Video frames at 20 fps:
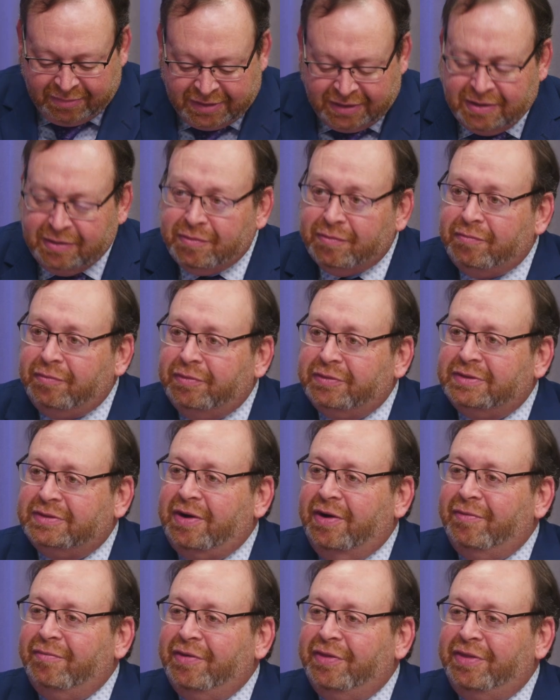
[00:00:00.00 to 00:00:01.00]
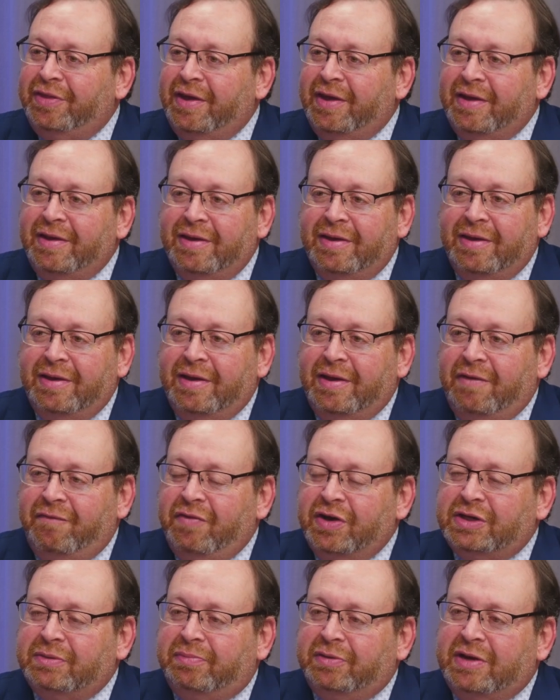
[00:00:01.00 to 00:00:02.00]
to you. We'll start with
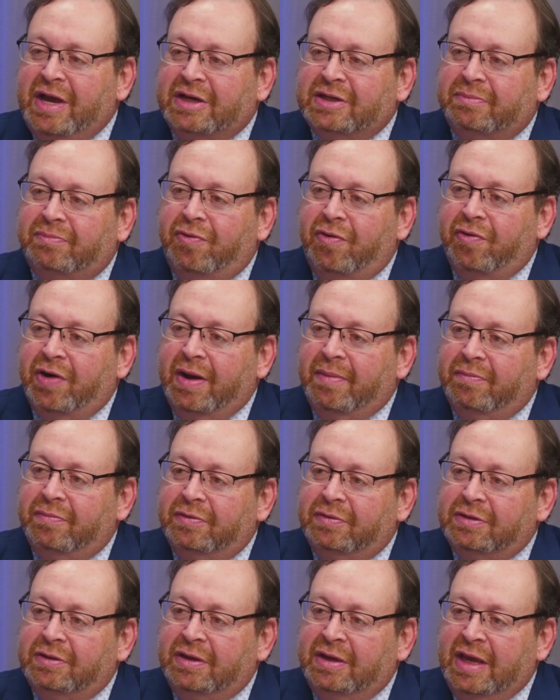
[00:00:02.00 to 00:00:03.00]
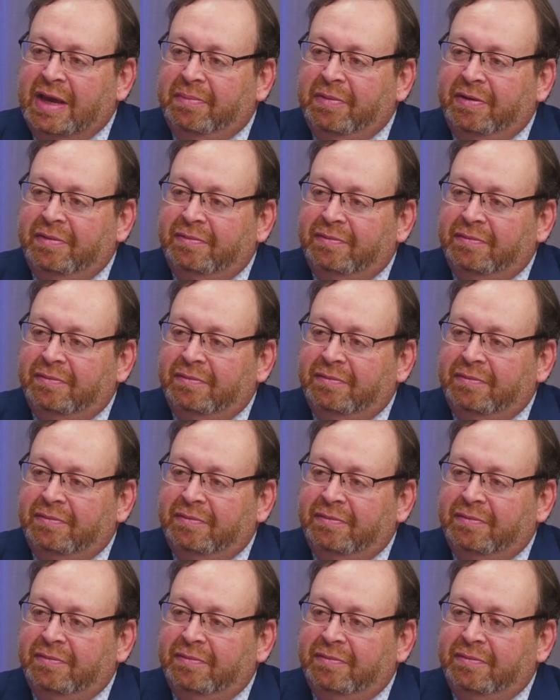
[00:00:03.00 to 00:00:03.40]
eviction protection program. Keep it?